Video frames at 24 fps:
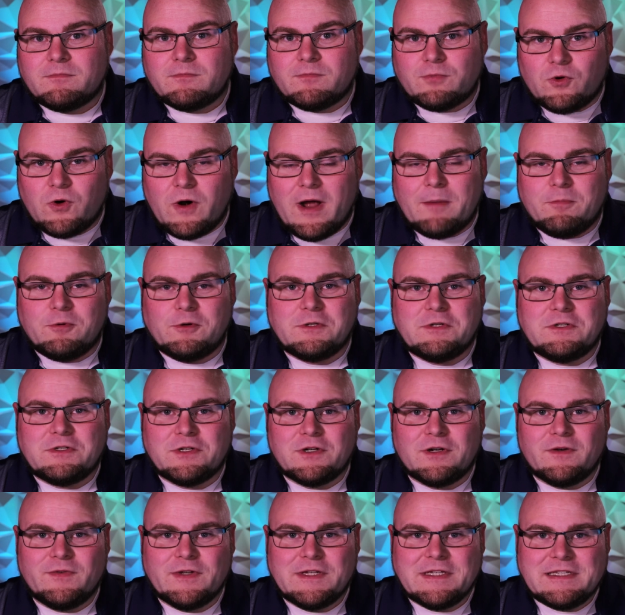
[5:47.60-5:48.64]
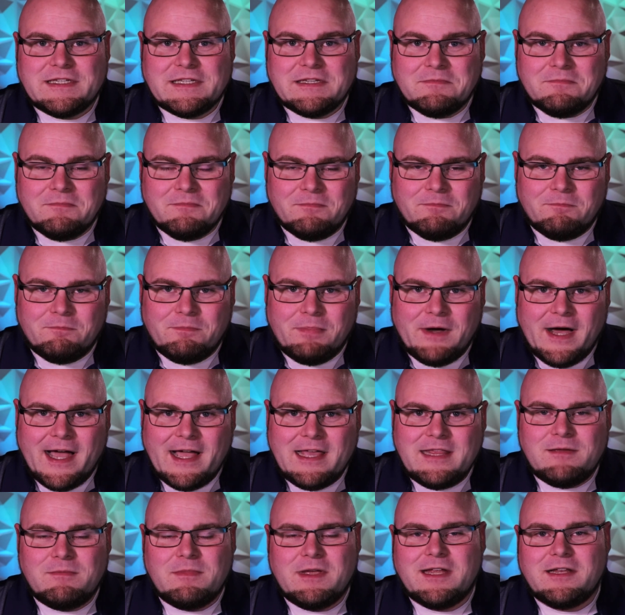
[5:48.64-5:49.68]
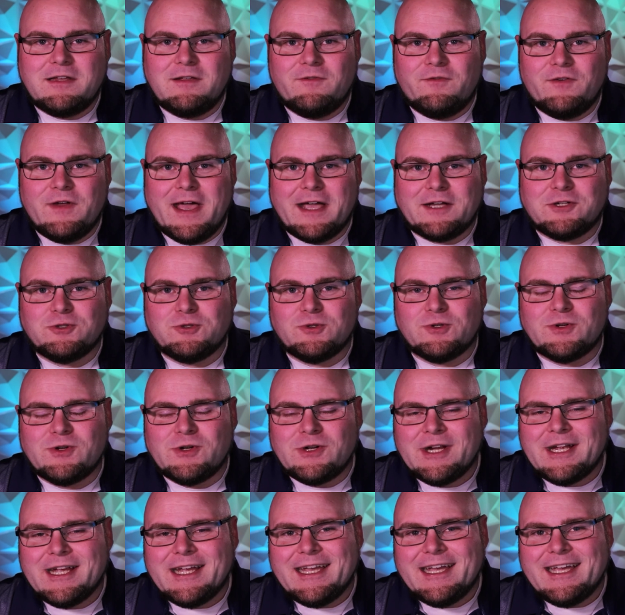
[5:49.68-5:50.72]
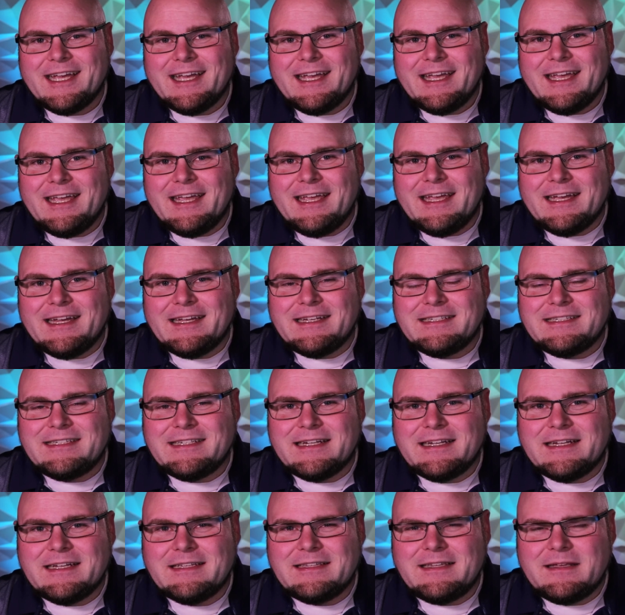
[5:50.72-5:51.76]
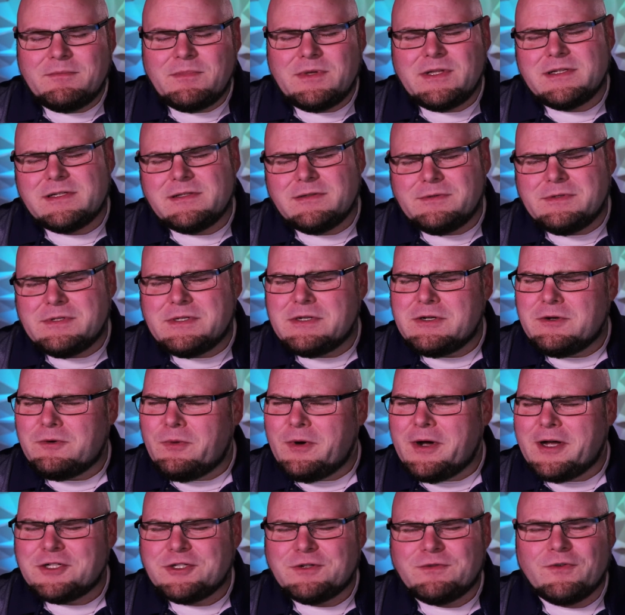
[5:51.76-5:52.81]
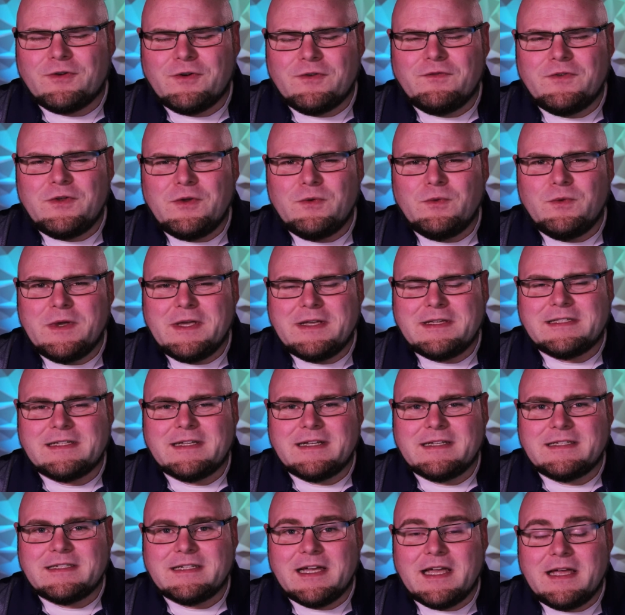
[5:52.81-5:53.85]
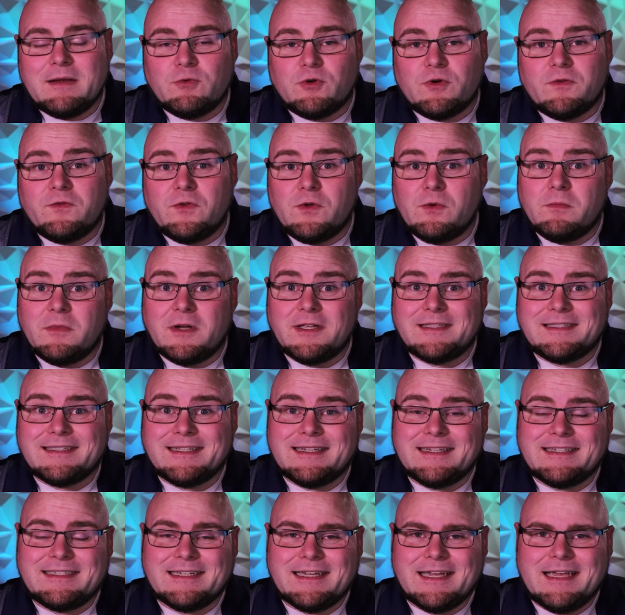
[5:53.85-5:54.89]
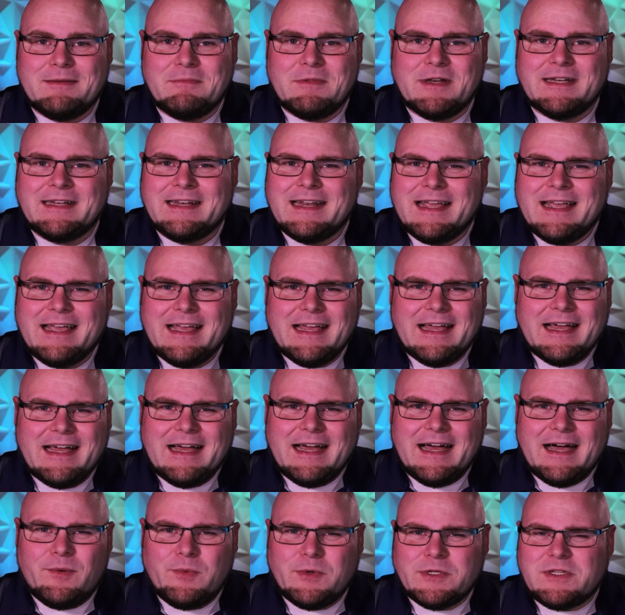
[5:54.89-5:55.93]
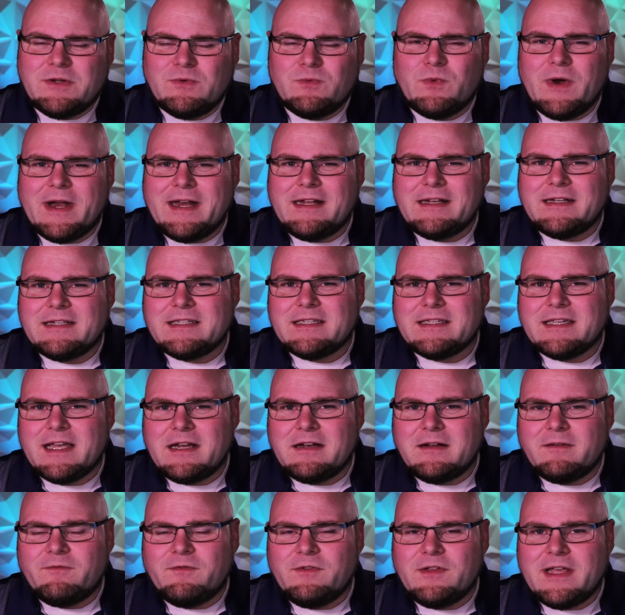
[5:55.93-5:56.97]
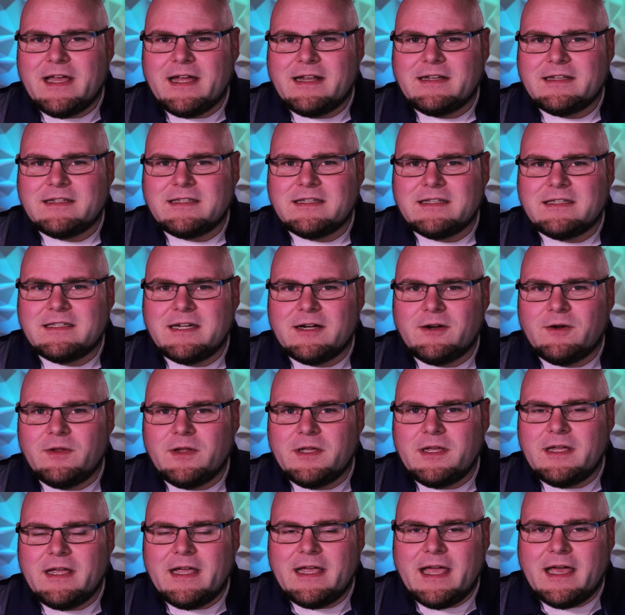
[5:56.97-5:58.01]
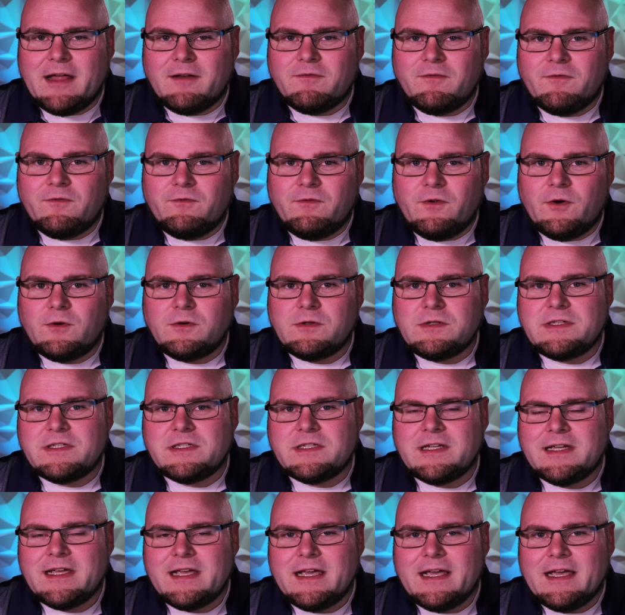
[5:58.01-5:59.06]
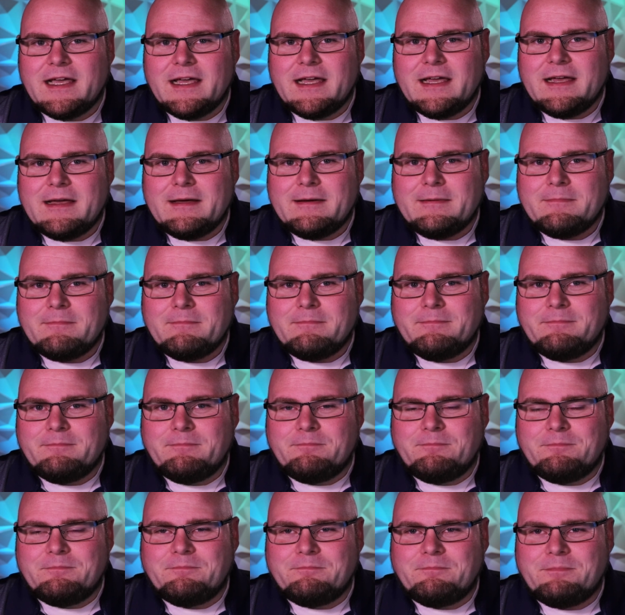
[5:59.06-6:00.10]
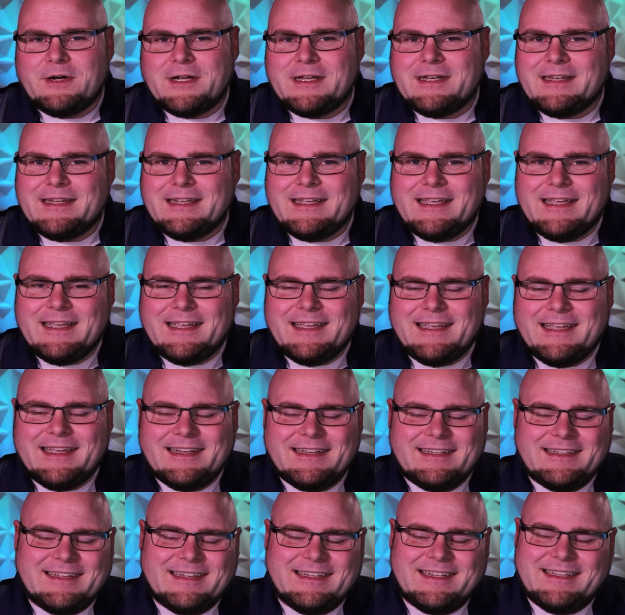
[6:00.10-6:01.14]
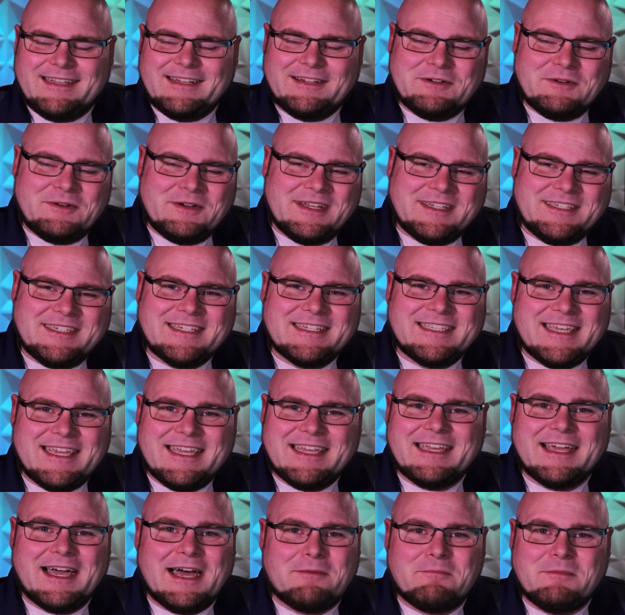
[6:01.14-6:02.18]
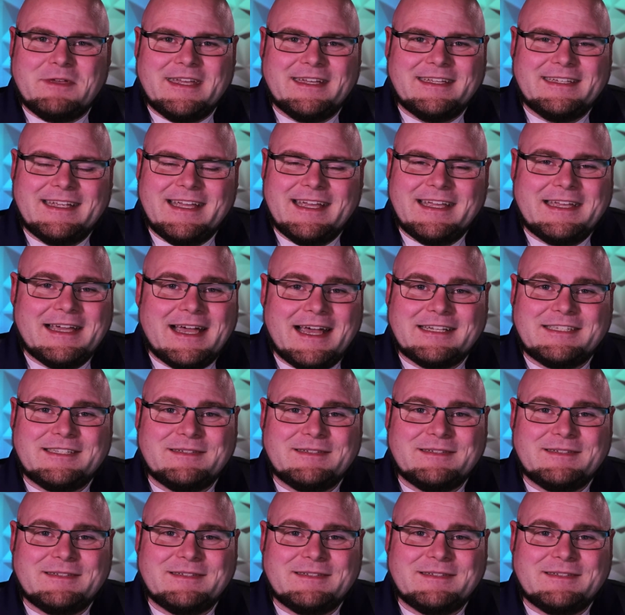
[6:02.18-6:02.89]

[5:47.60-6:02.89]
proper service by the manufacturer. And that means losing your watch for a few weeks at a time or a few months at a time. And I wasn't ready to sign up for that necessarily at first, but it got